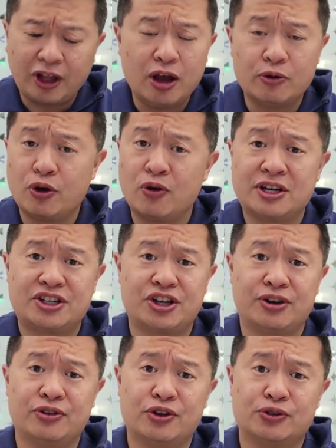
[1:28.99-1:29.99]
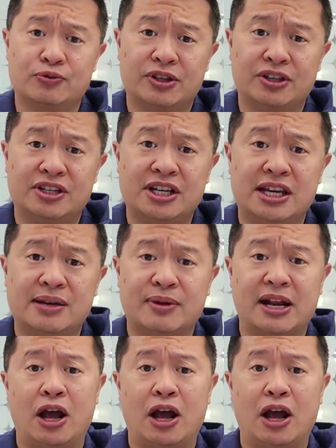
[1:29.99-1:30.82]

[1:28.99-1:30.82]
And uh, we always share those with the team,